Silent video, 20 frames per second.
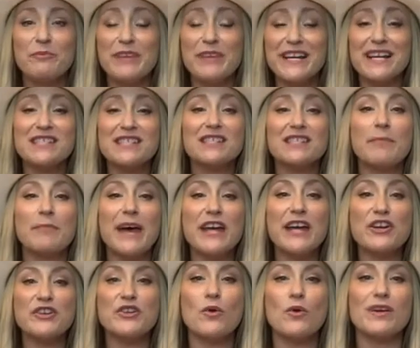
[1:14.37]
Because the
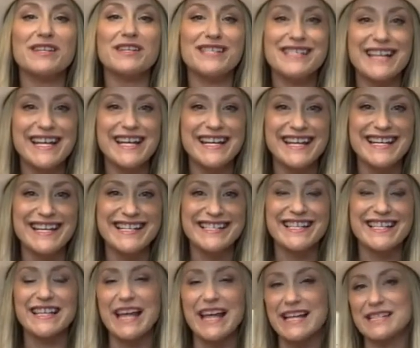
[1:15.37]
better your skin
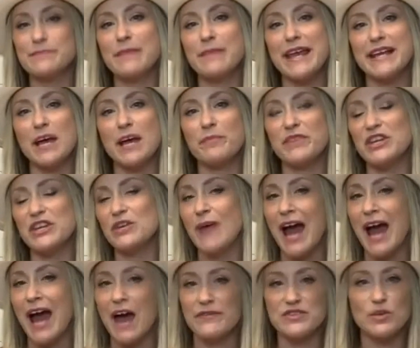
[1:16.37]
is, the less makeup that you
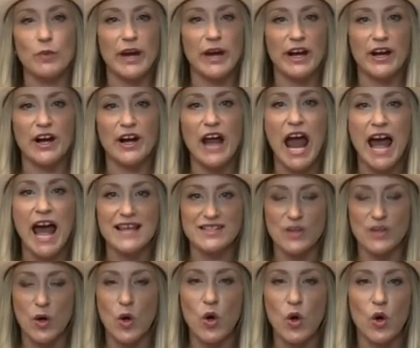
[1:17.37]
have to wear as
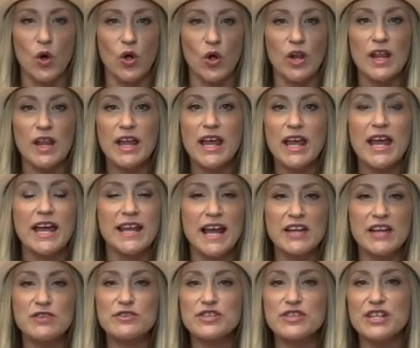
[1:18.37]
a whole. And
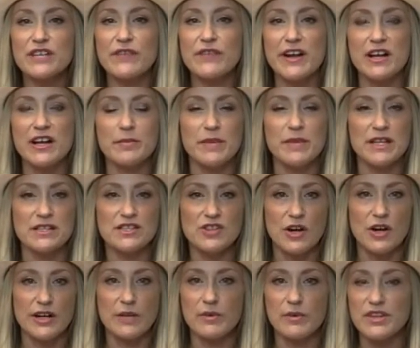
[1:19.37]
I usually recommend
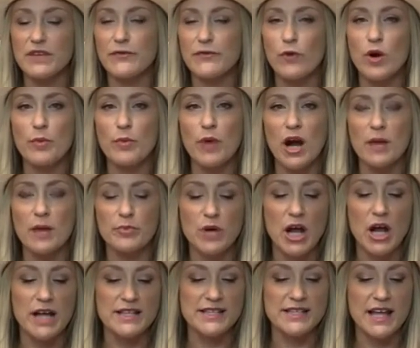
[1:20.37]
starting with a four-part
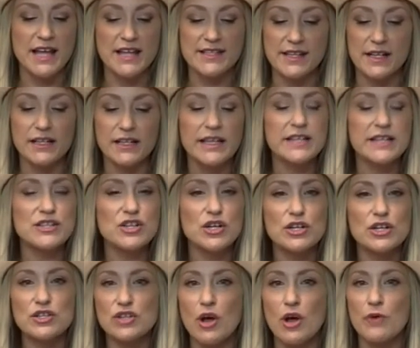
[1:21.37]
process, a
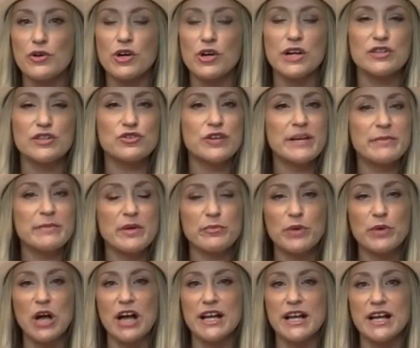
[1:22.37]
cleanser, toner, a treatment
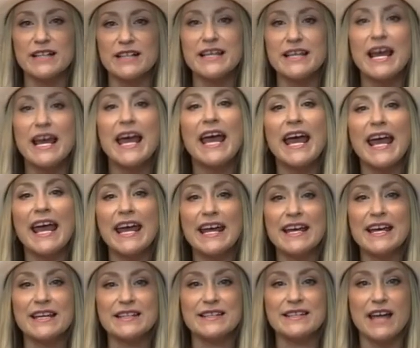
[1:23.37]
product,
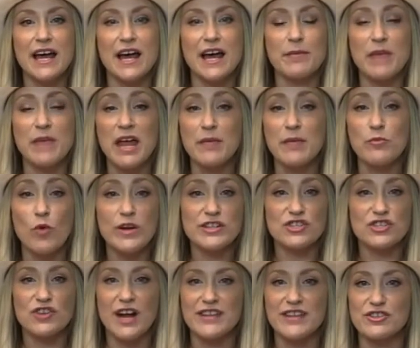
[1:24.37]
and a
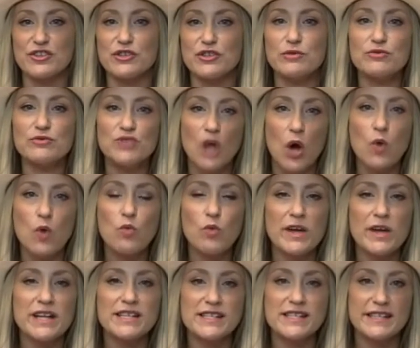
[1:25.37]
moisturizer. You don't
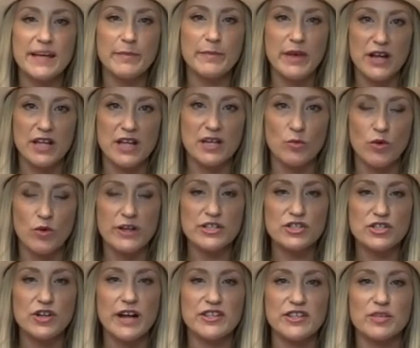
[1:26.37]
want to skip out on the
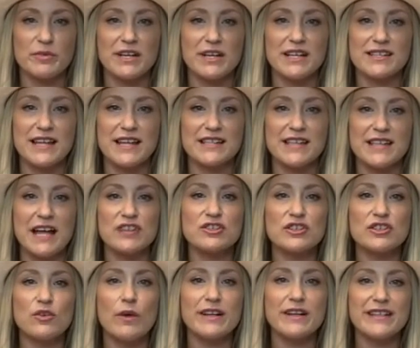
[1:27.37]
moisturizer because that's
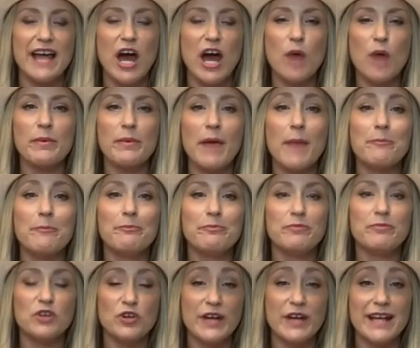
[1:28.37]
actually going to help
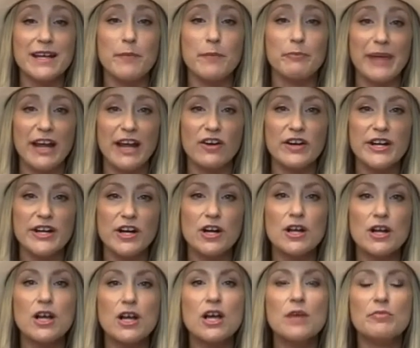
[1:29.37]
create a
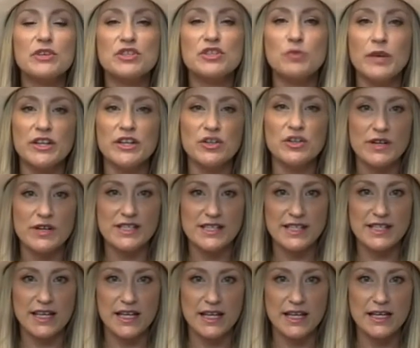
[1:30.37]
barrier between your
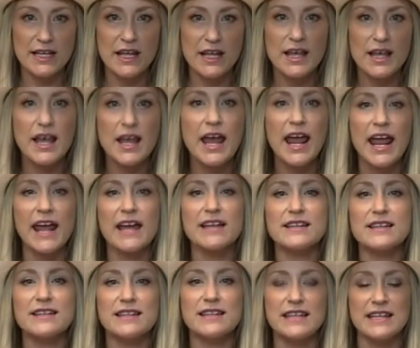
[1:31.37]
skin
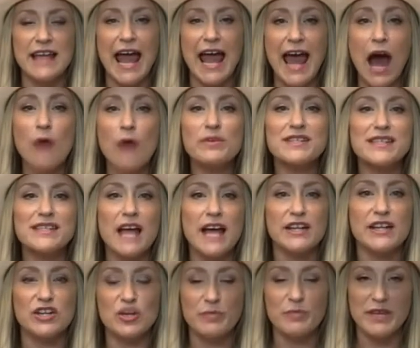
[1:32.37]
and the
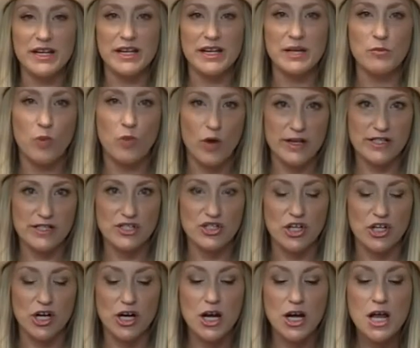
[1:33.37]
outside humidity
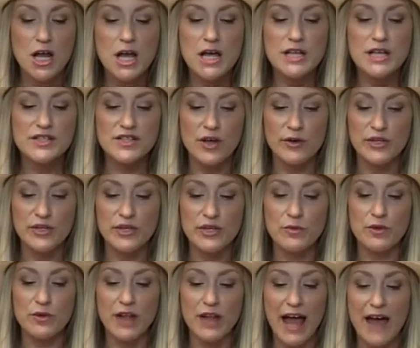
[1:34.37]
moisture. So you
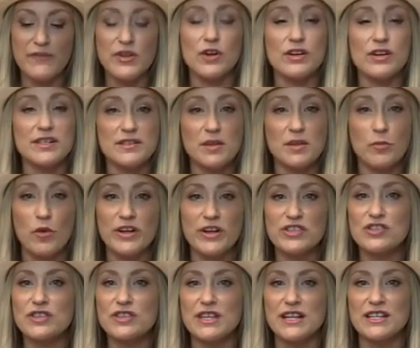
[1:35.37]
will have the
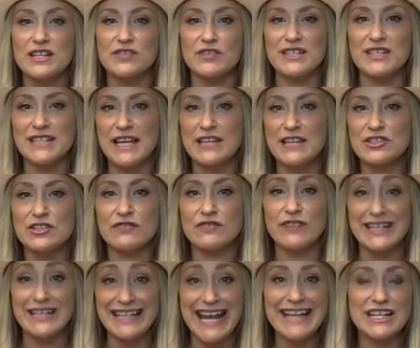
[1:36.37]
moisture that is
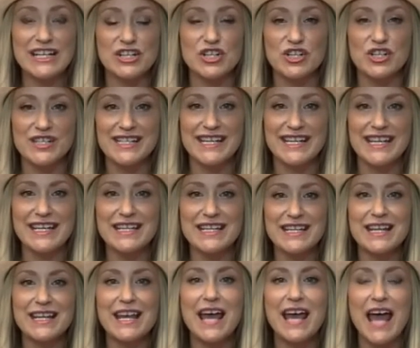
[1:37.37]
retained in your skin
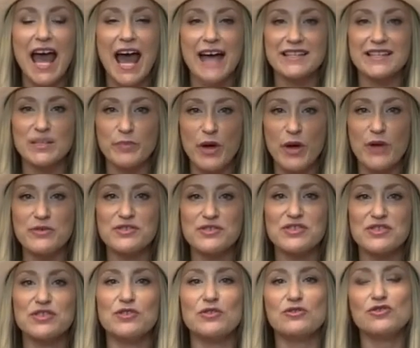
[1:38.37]
as
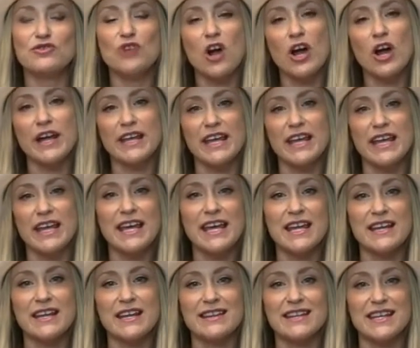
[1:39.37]
opposed to drawing
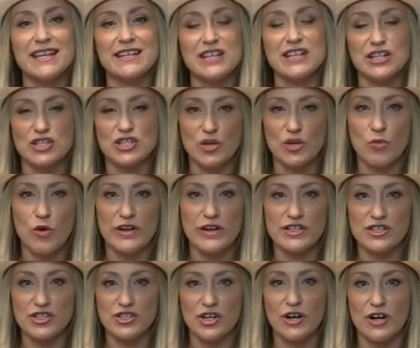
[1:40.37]
in the additional
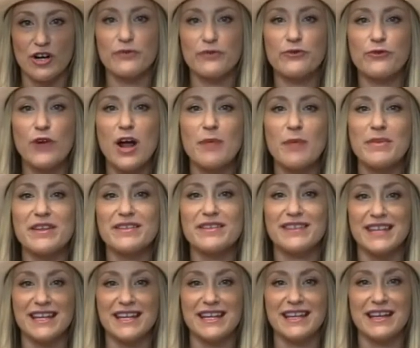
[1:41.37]
moisture from
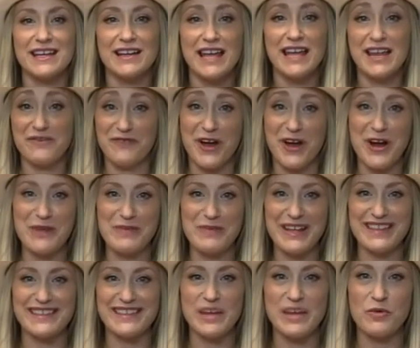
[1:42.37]
the
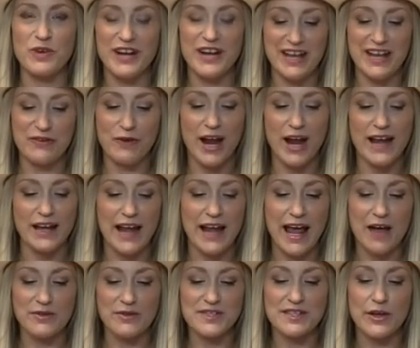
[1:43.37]
environment that we're in right
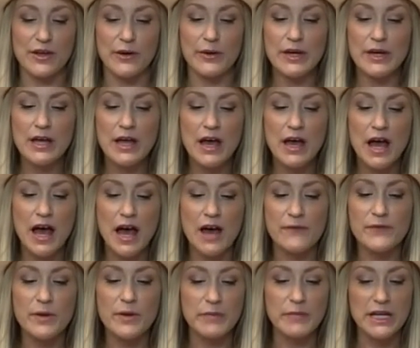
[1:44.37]
now. So
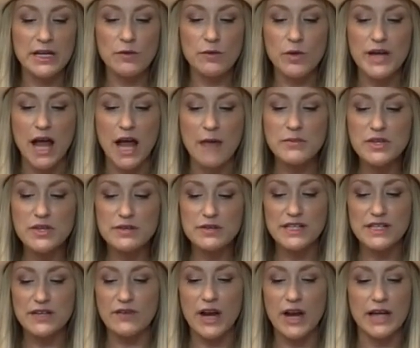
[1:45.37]
for me, what I'm
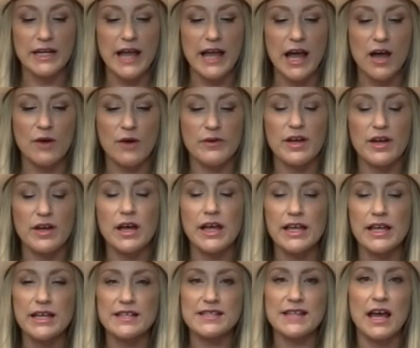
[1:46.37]
using right now
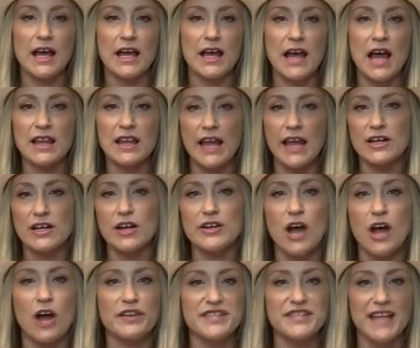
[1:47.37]
is a line
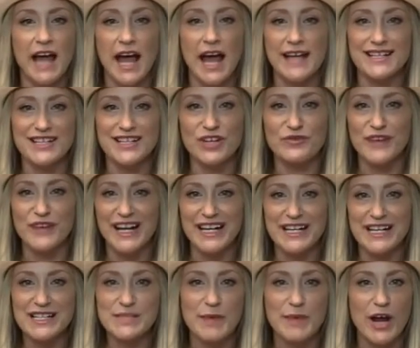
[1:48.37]
called Ideal
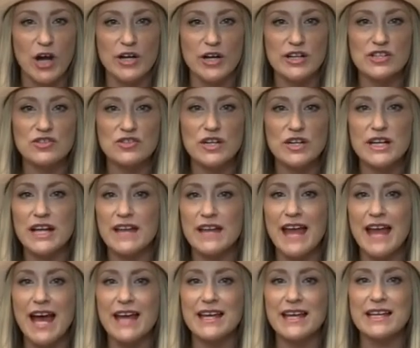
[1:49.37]
Radiance by Artistry,
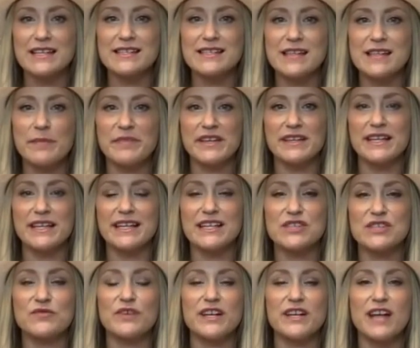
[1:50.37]
and that is something that
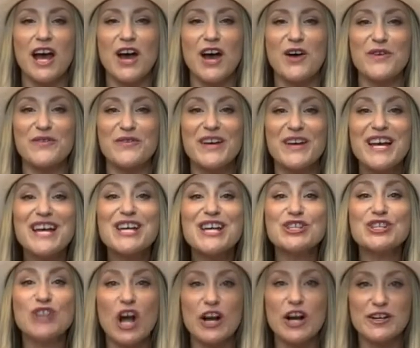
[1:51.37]
gets rid of
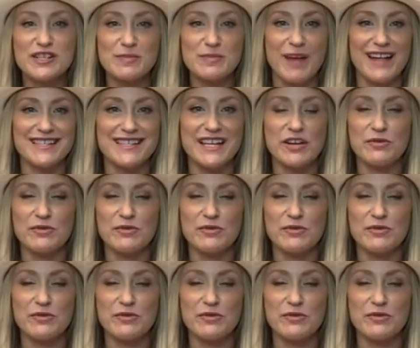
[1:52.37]
dark spots.